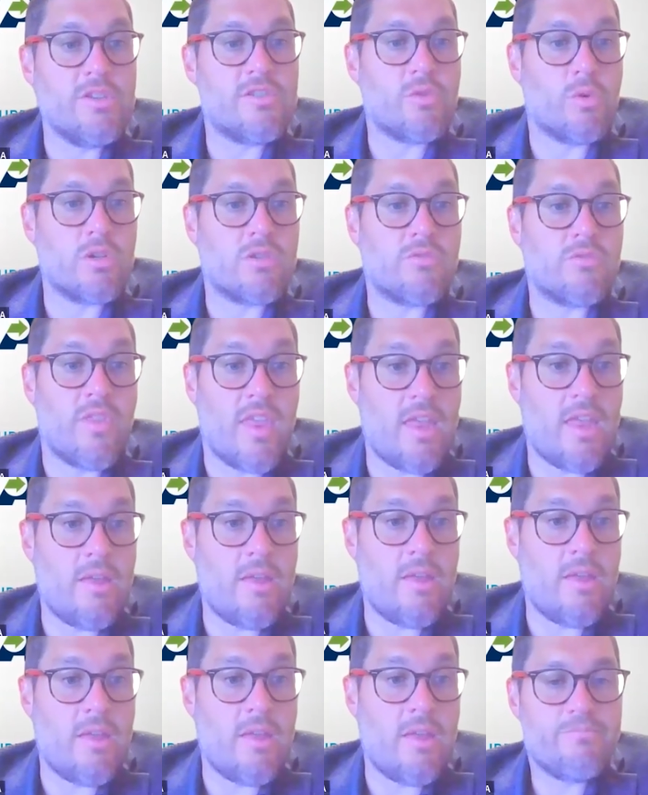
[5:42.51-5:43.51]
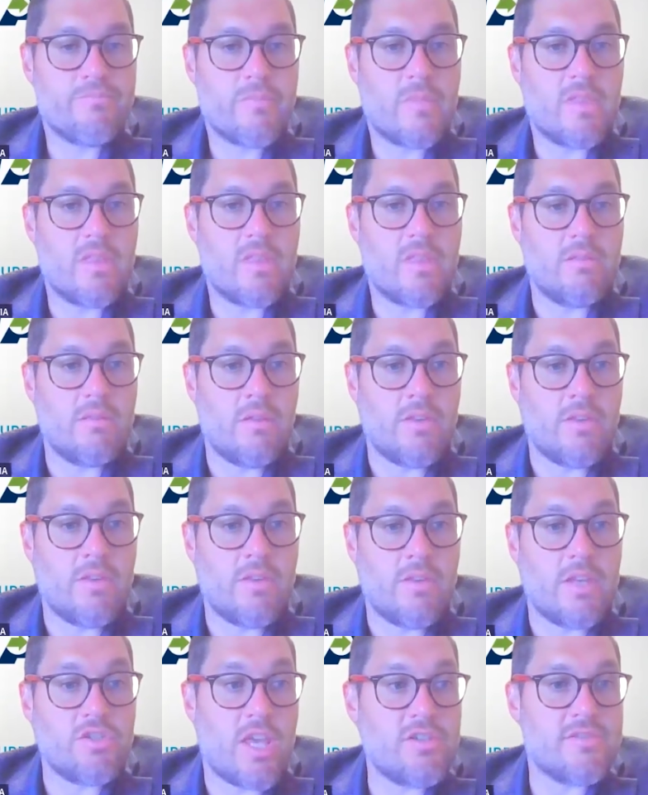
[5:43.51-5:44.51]
resource for them on
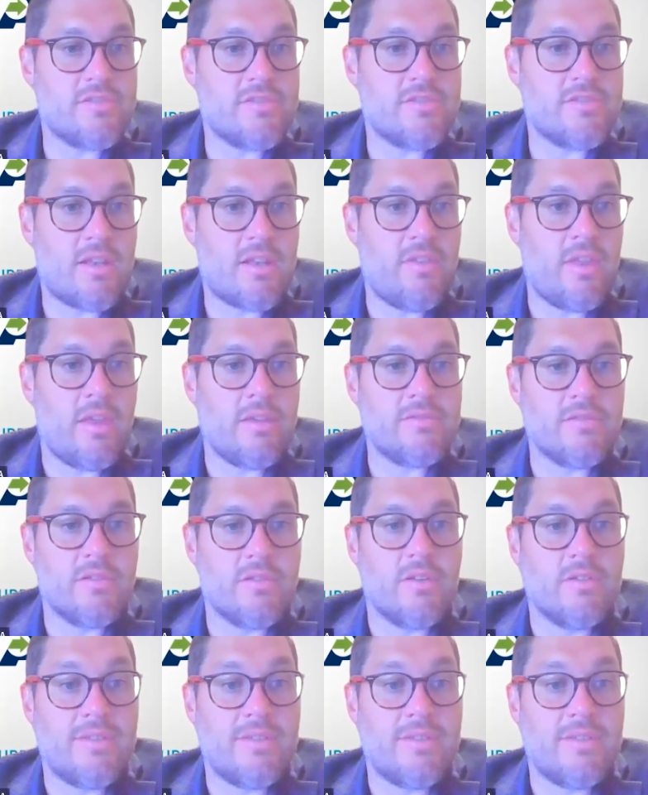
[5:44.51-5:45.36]
the education side of things,